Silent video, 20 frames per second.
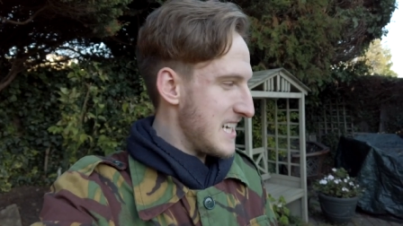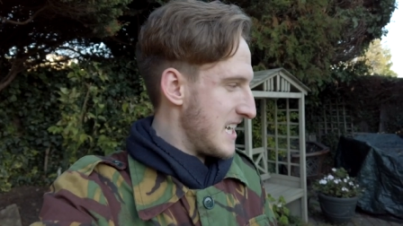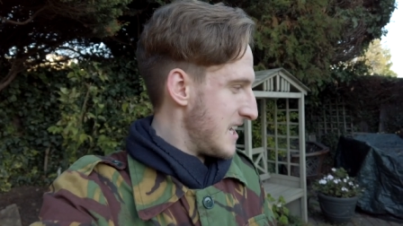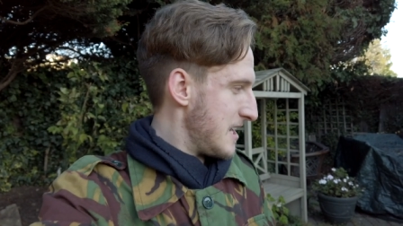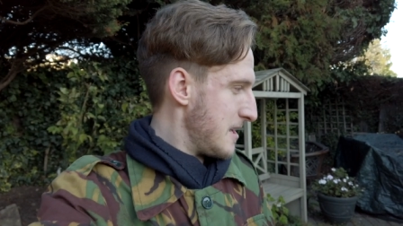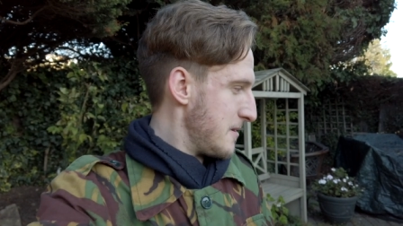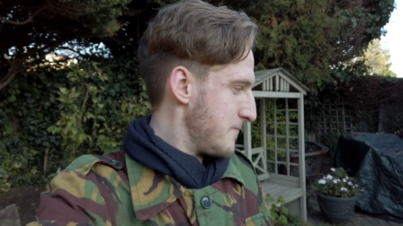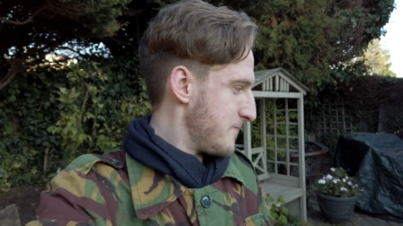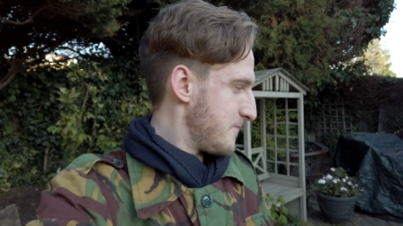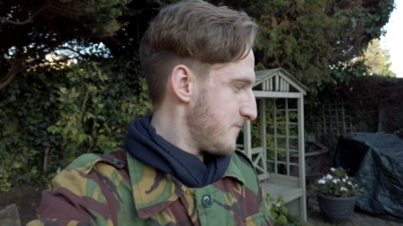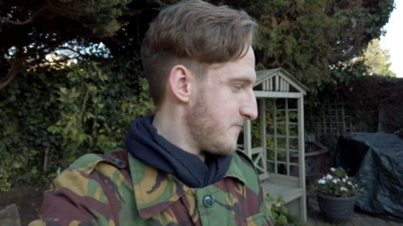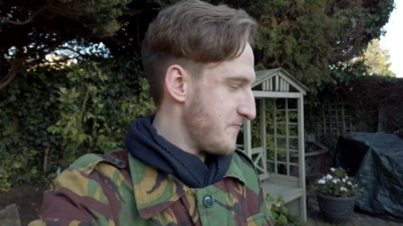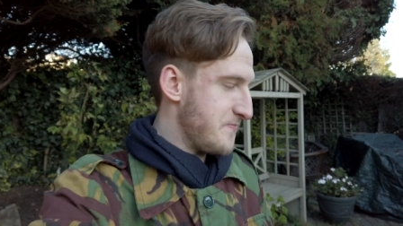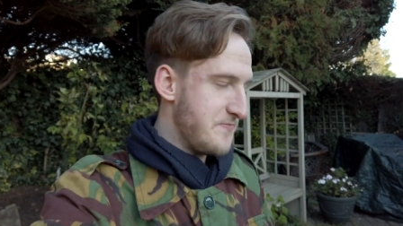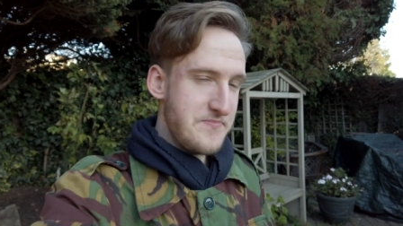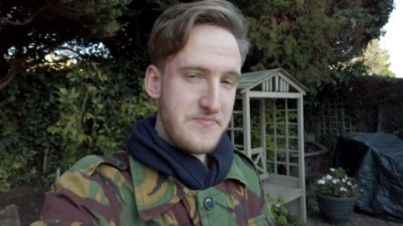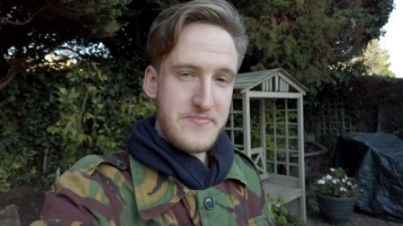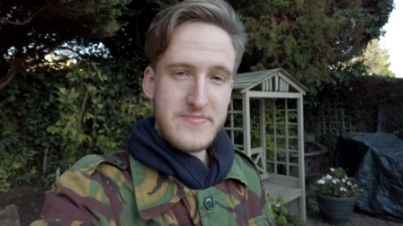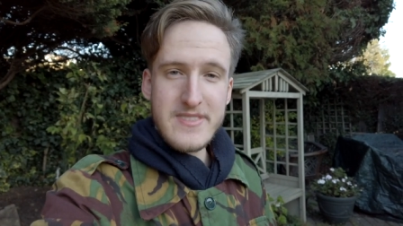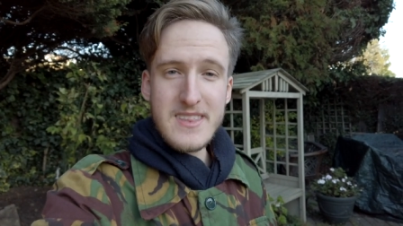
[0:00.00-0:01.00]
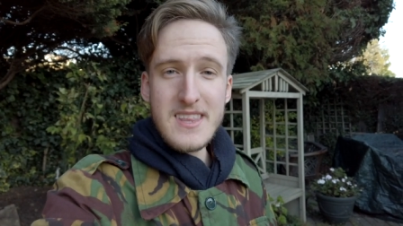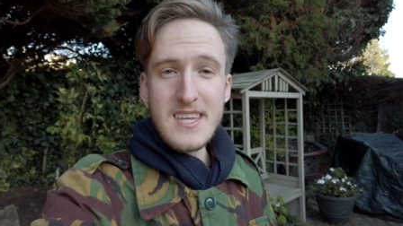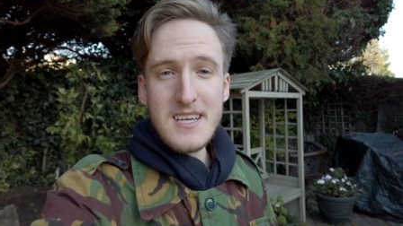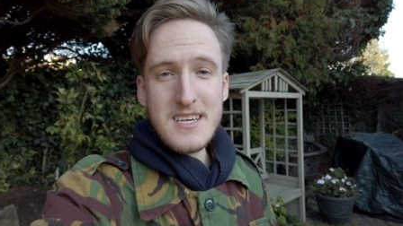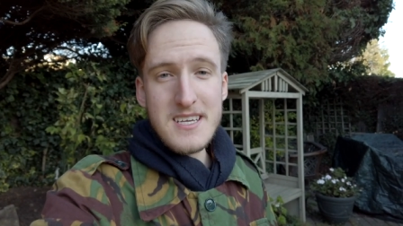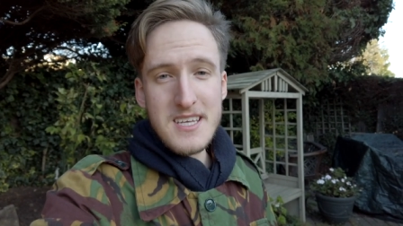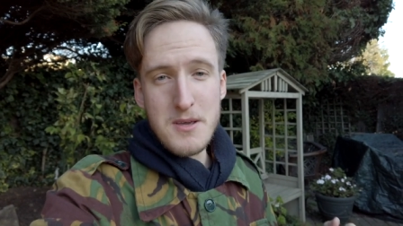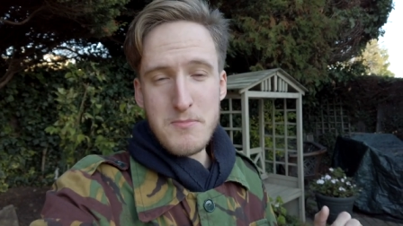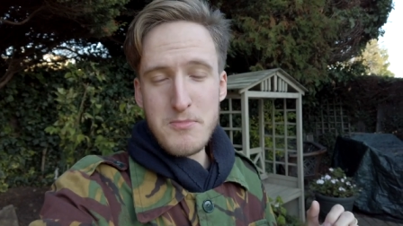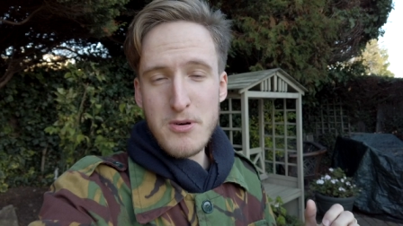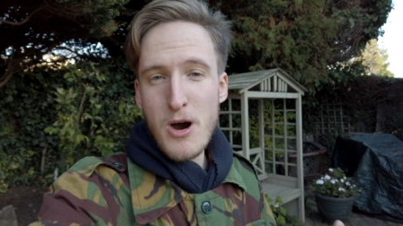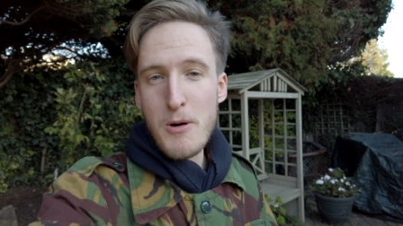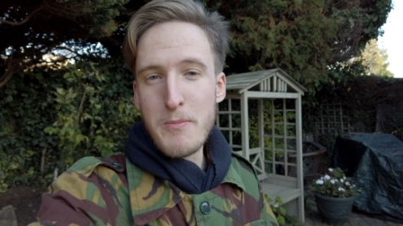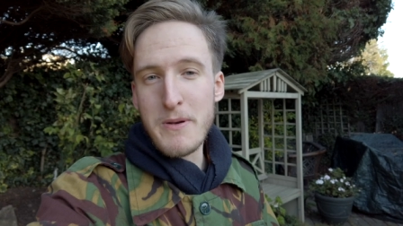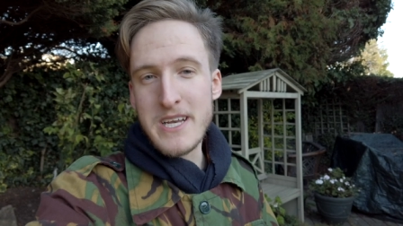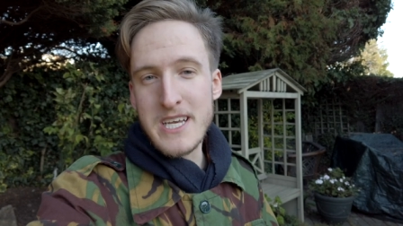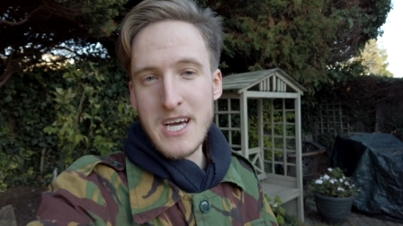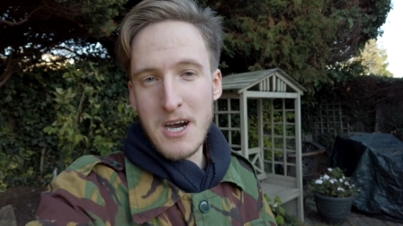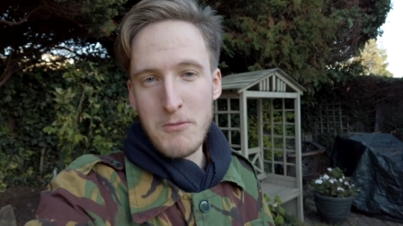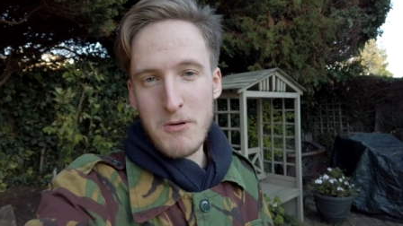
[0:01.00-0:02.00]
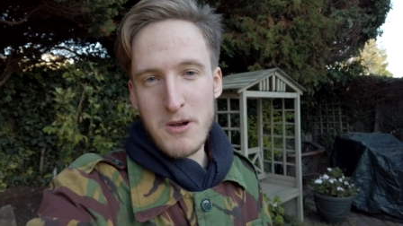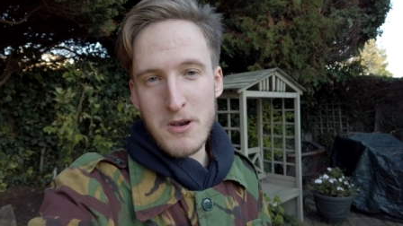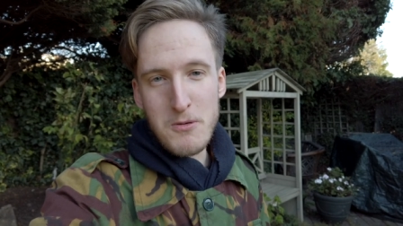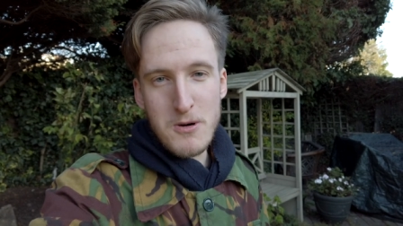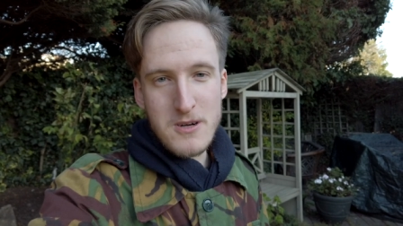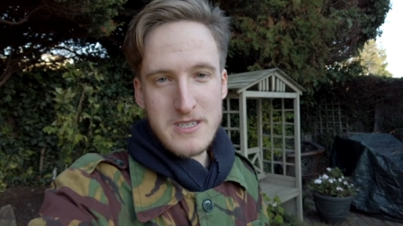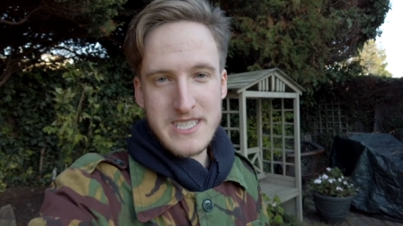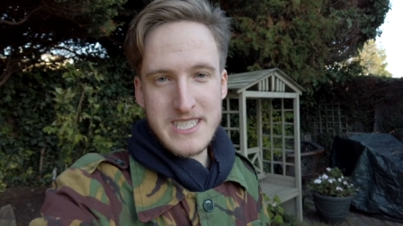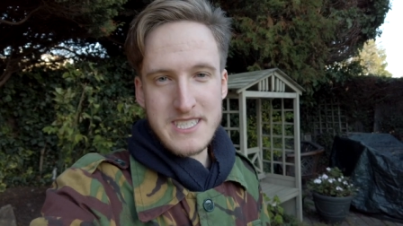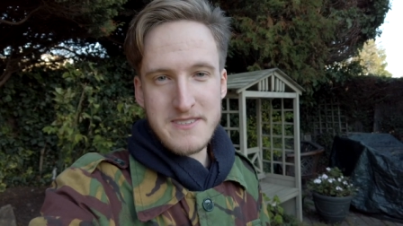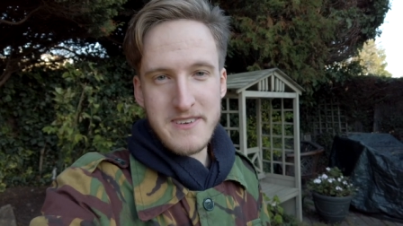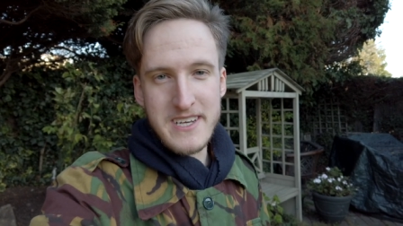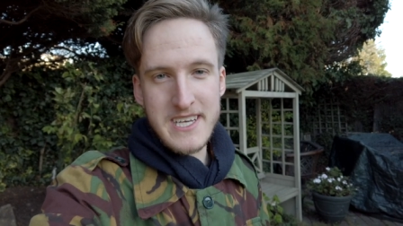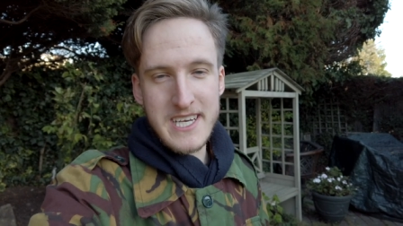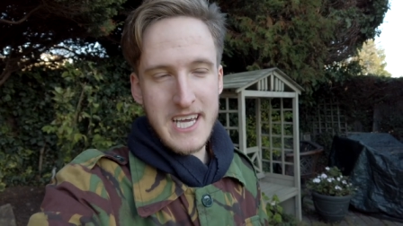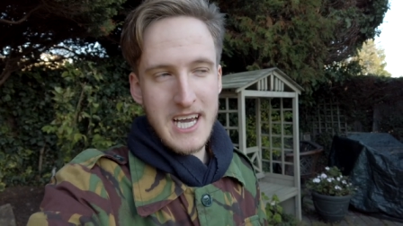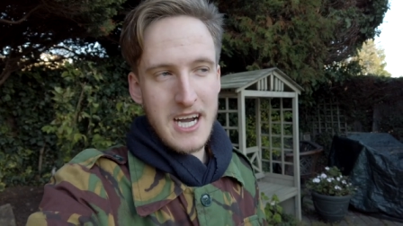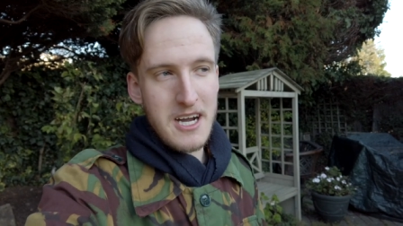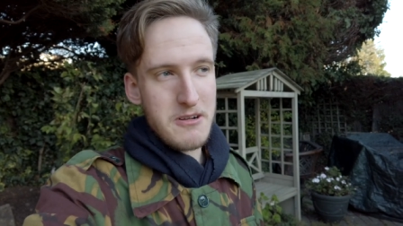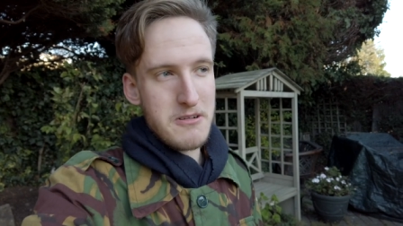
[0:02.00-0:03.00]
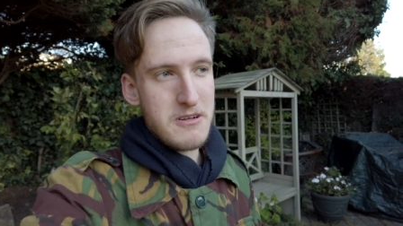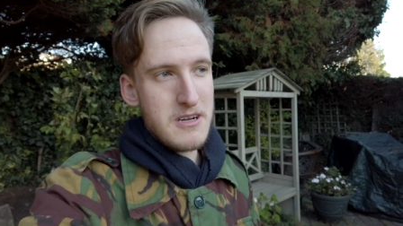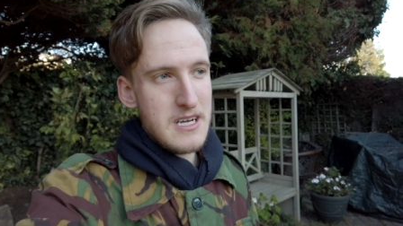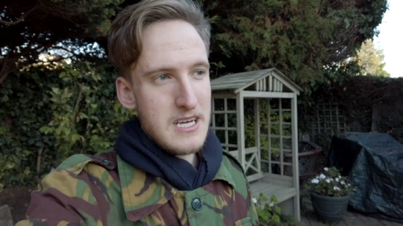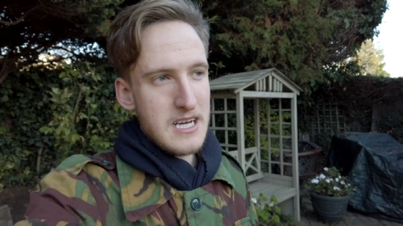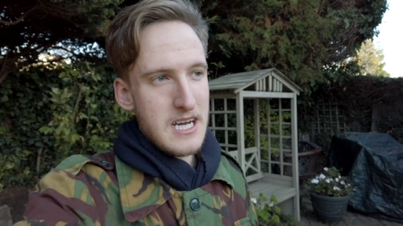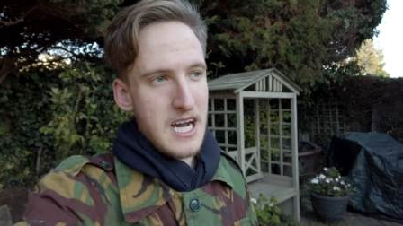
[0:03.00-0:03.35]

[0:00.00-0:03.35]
you probably don't want to watch this video.